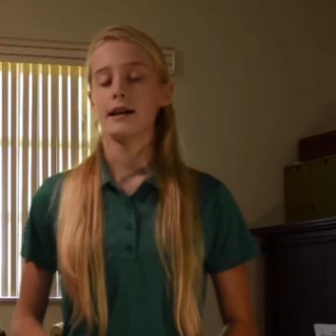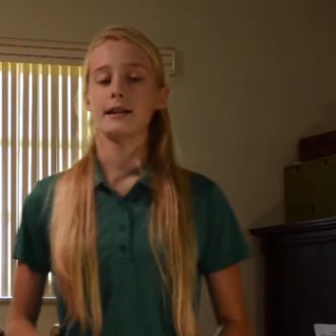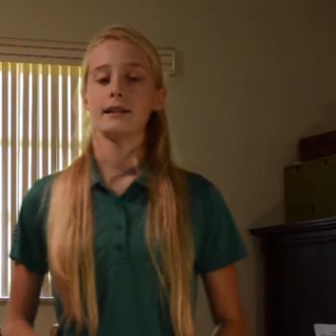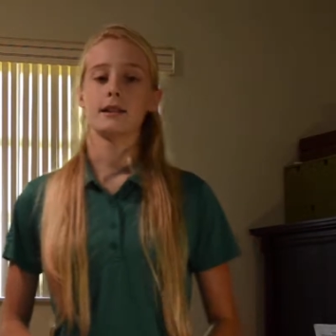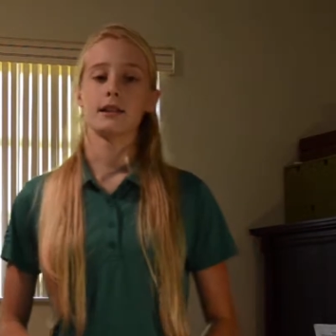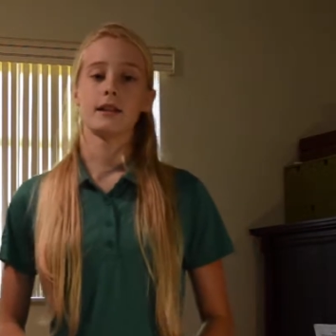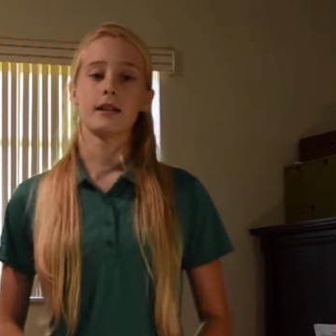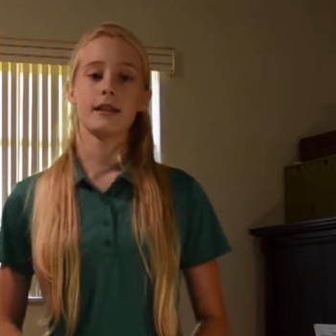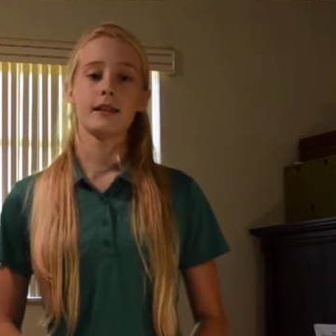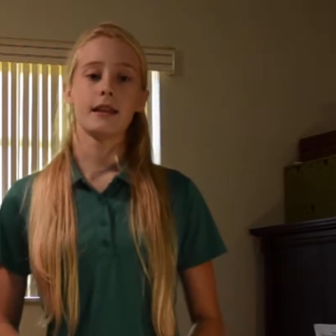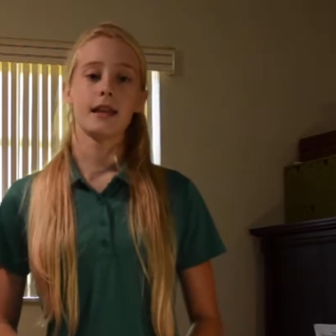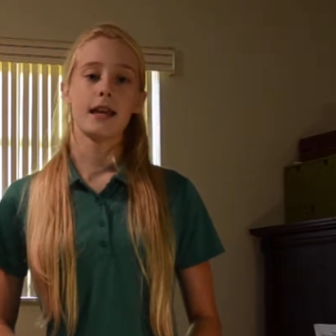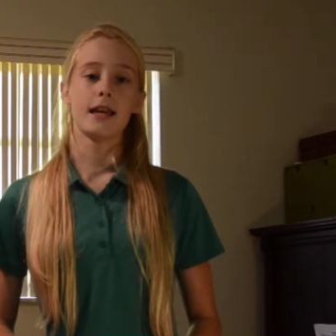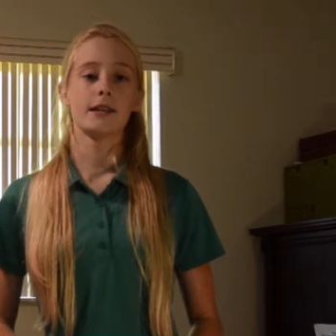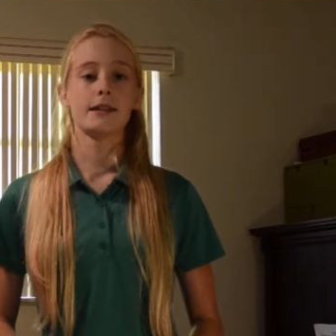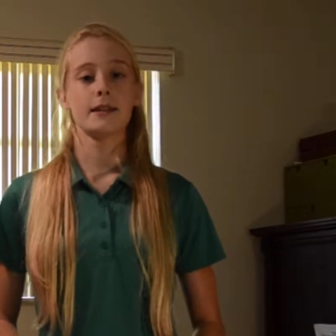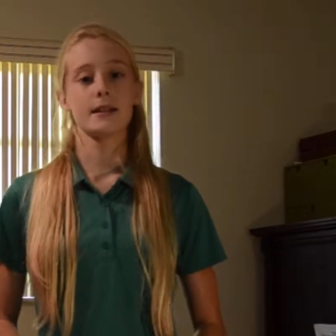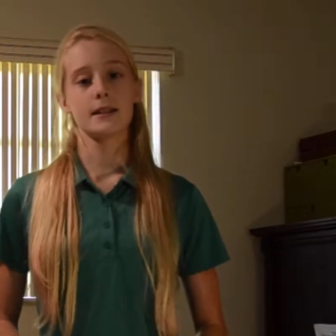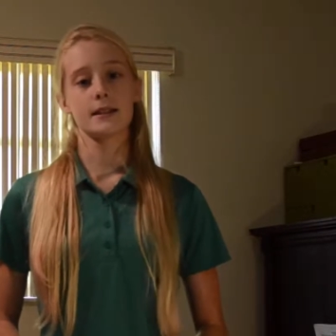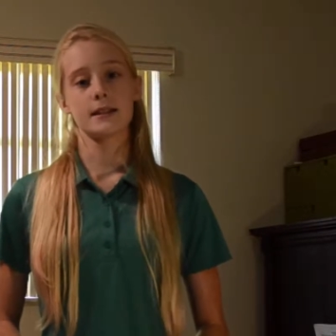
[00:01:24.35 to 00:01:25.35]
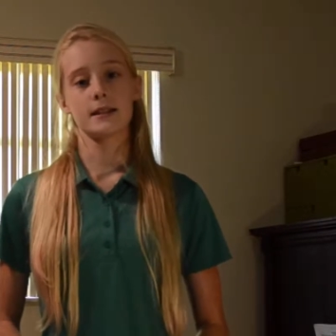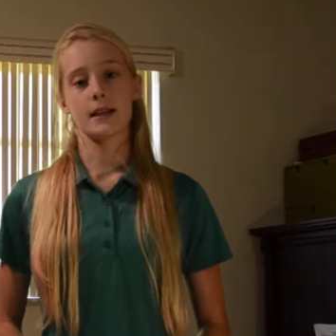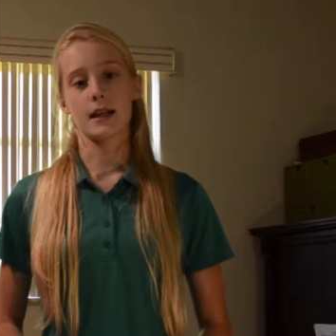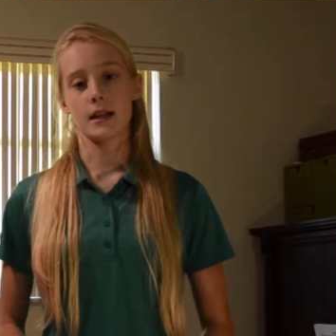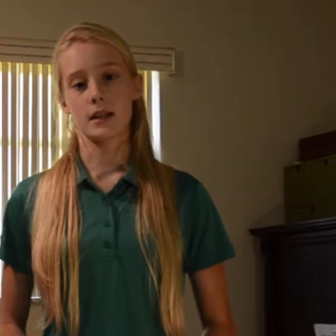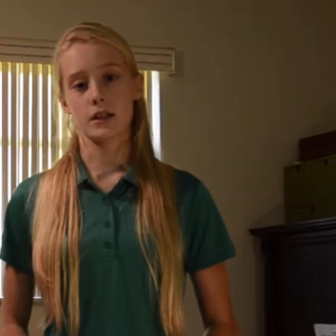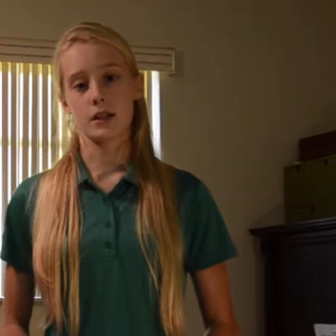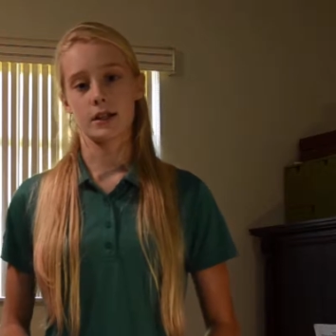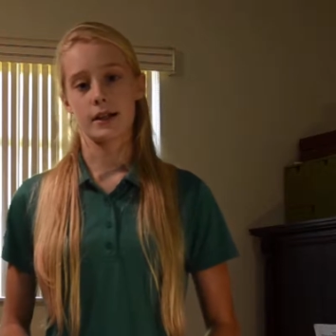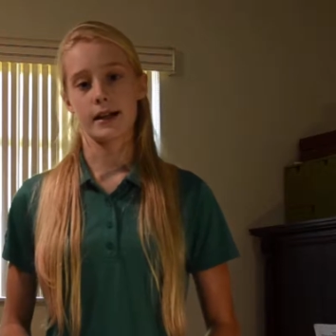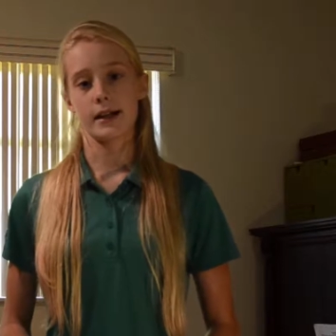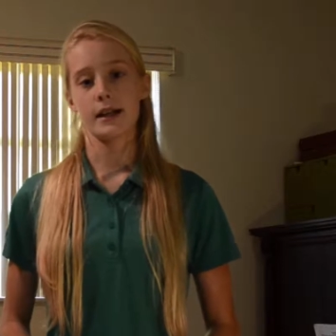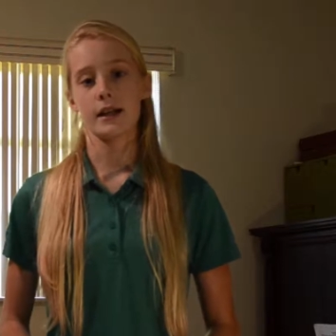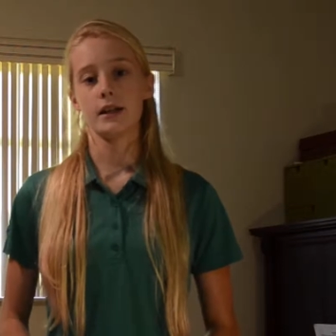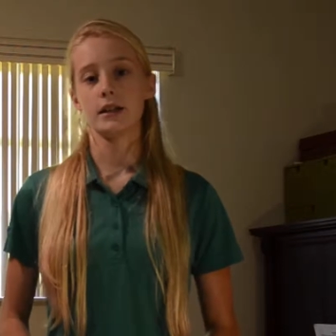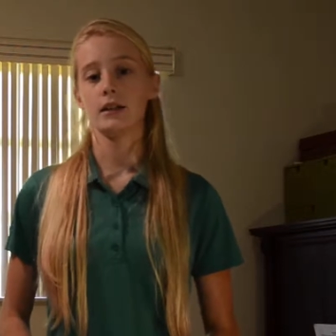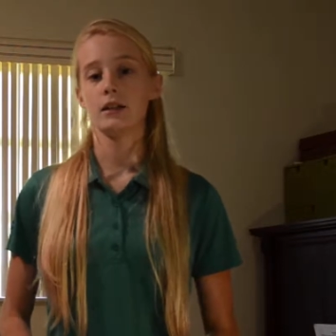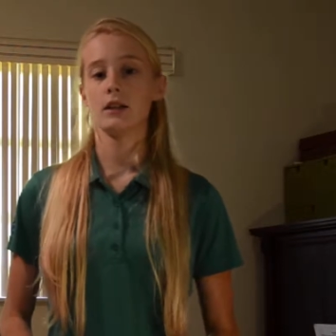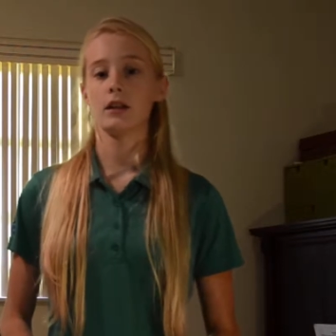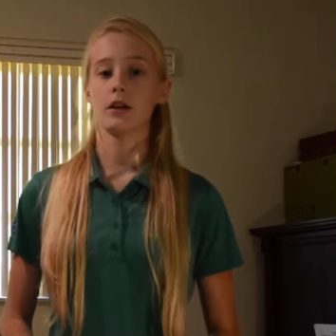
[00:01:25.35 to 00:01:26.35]
During the 18th century,
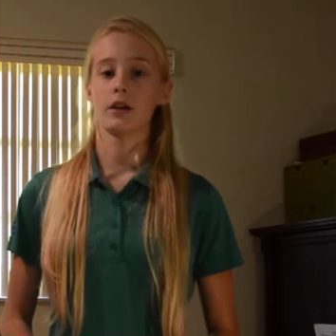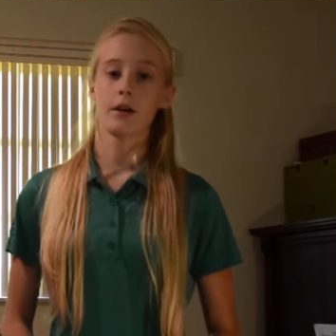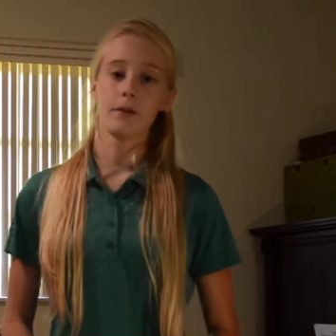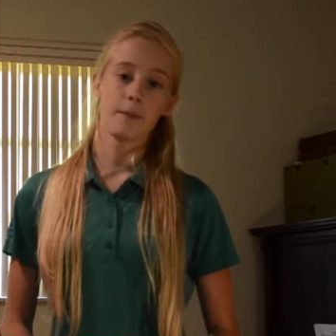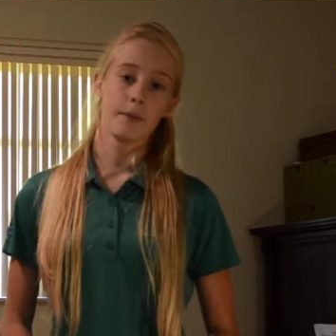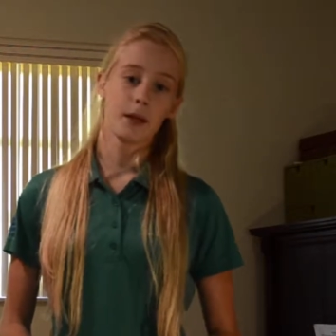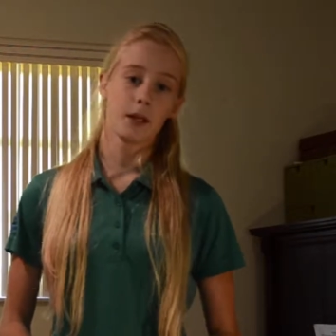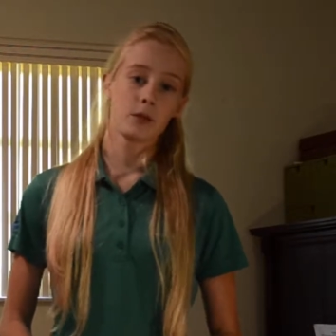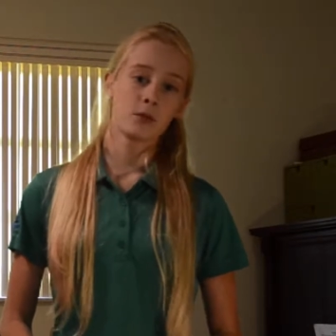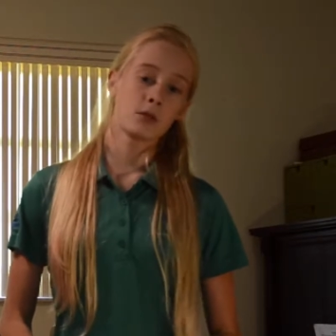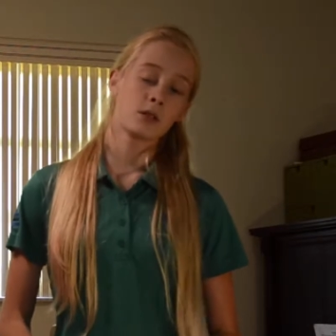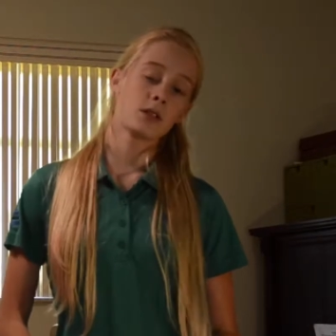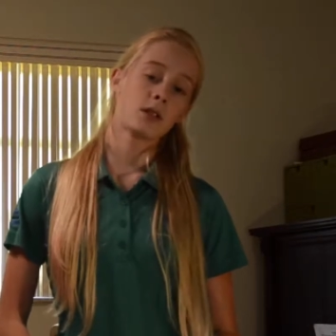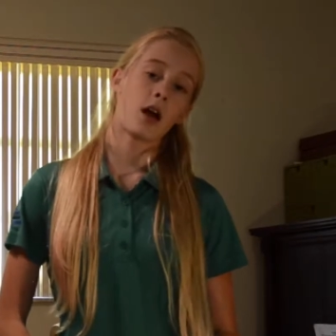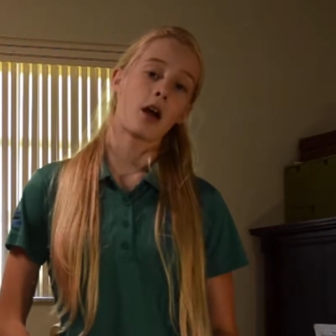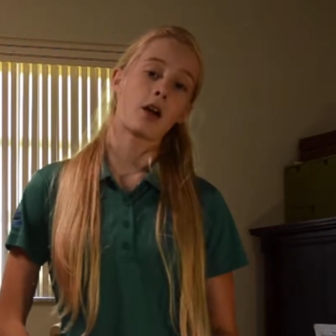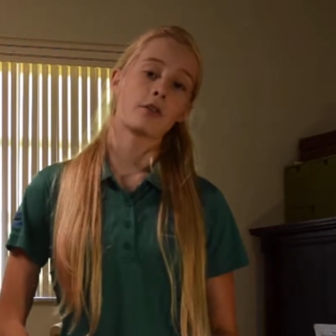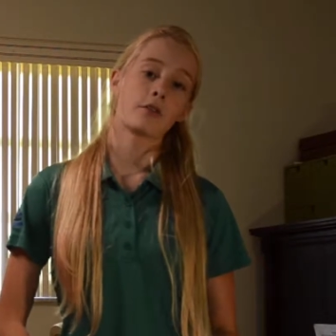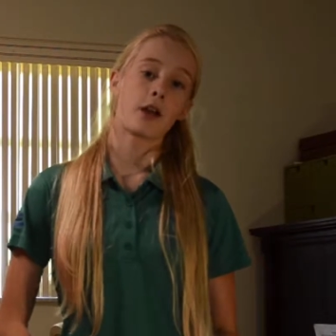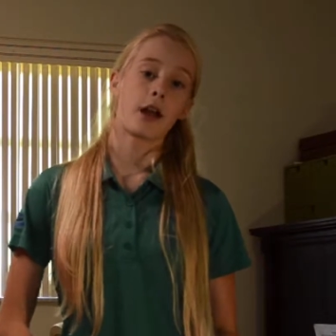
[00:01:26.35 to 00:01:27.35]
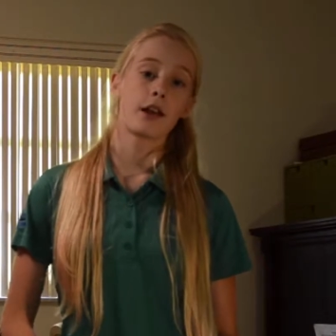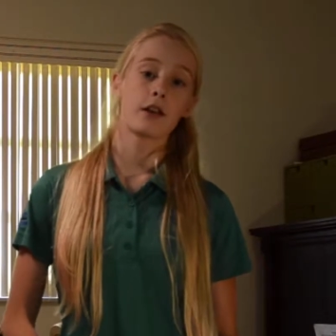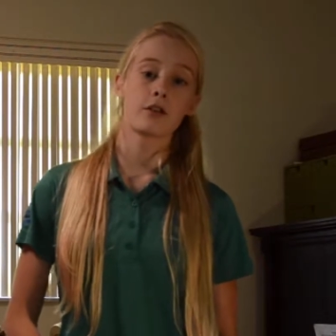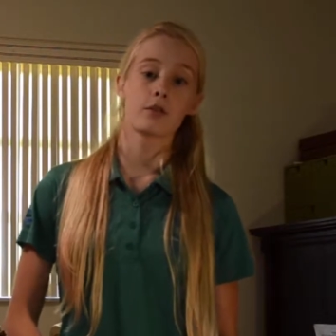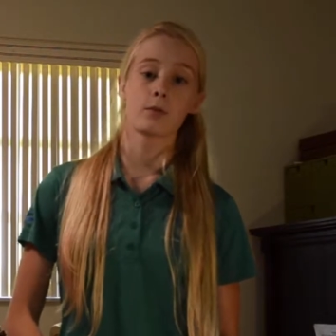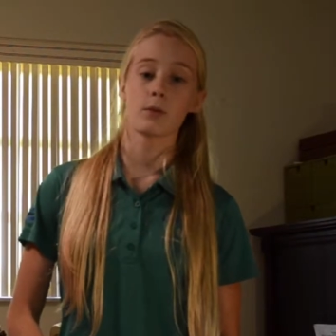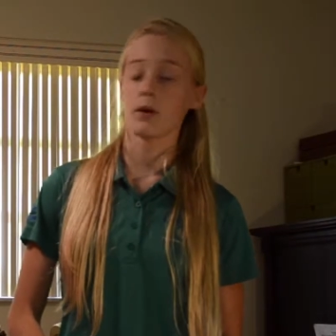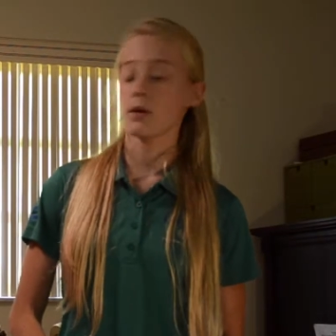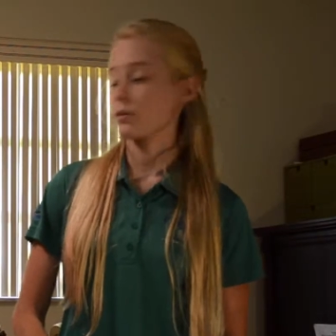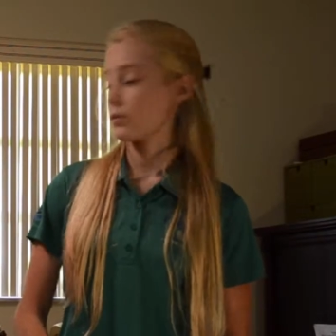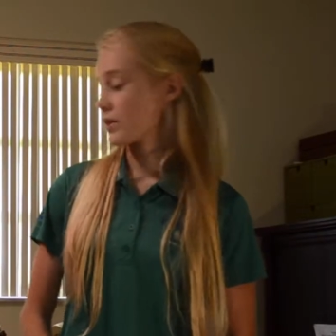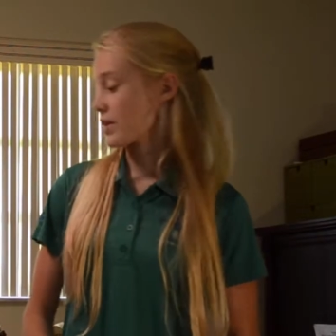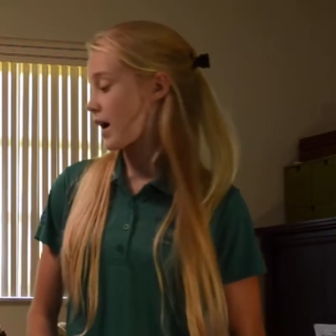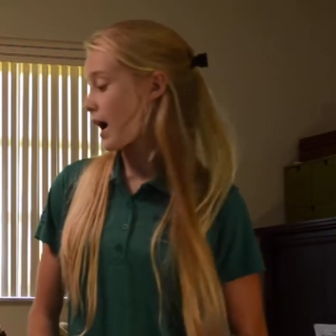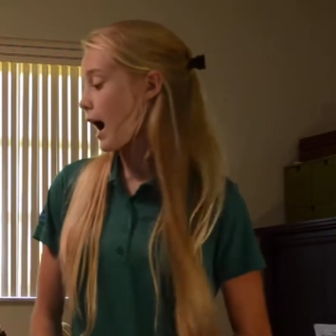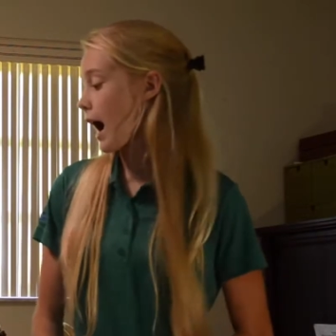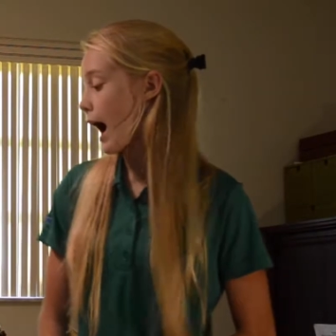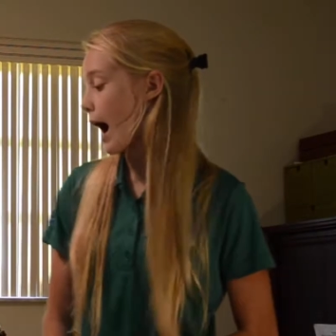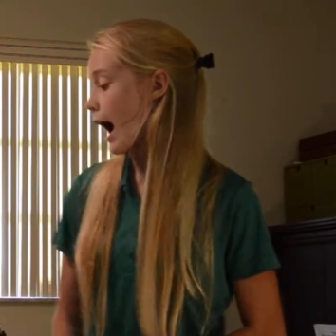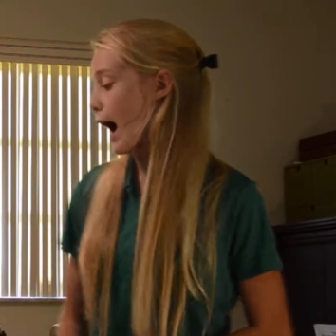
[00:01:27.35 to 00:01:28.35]
European dressage riders rode with a
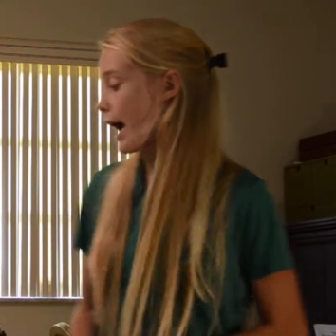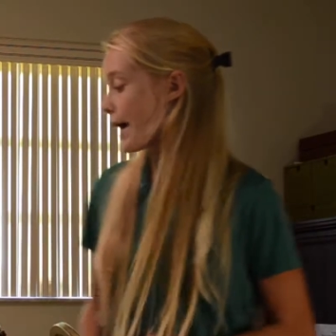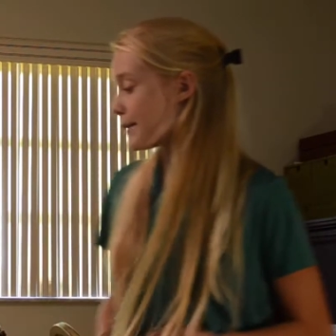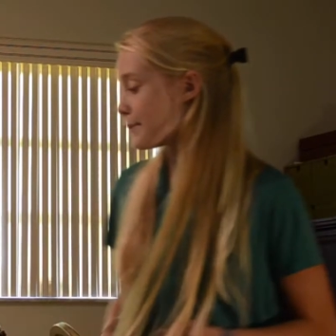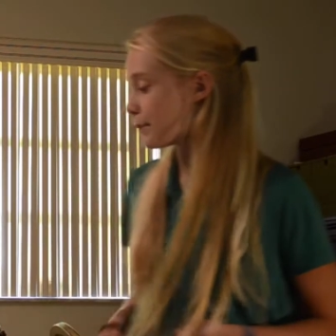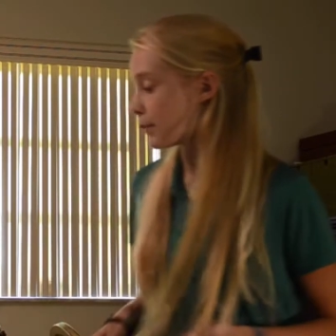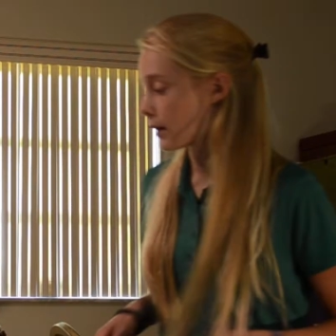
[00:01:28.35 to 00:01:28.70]
high